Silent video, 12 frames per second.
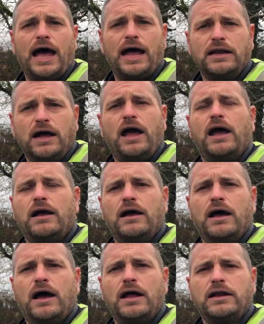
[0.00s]
And I
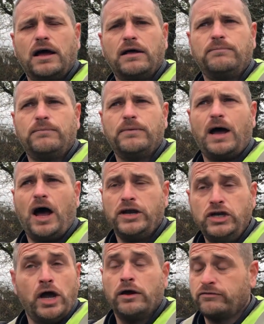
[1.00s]

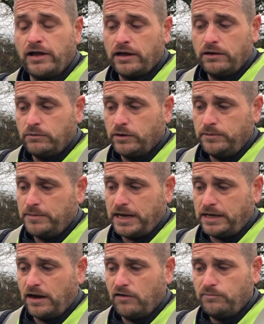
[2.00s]
know exactly what you
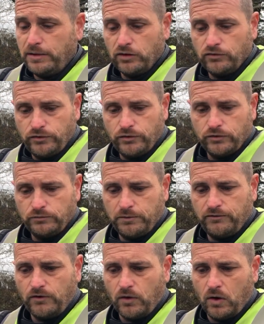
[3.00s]
mean. I've been on tours
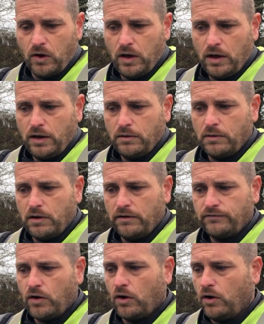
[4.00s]
before where
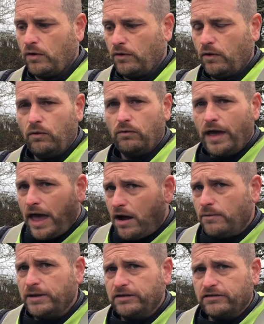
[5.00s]
I've got all the
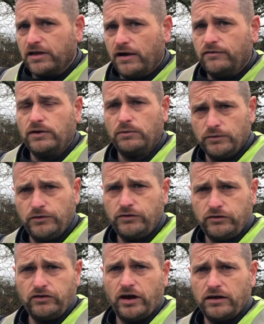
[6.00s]
helmet stuff and I wanted
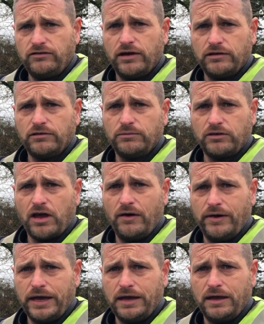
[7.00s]
to charge it as I was
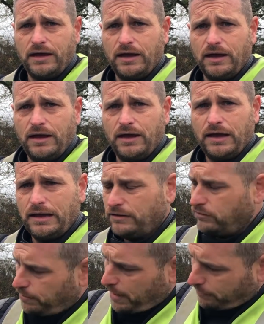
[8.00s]
going.
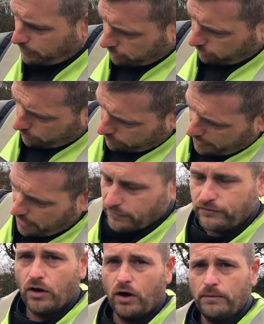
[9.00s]
To be able to do that,
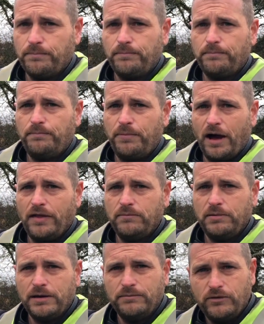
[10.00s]
I've got to buy the
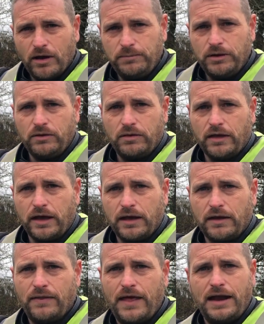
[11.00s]
BMW
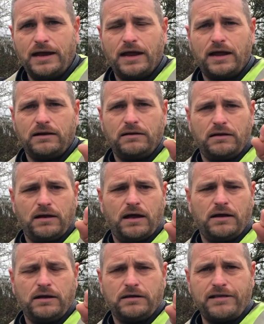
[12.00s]
thing, then
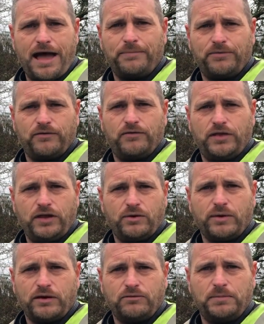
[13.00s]
an adapter for the
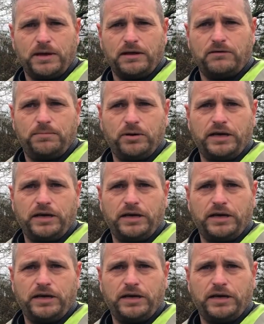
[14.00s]
USB to put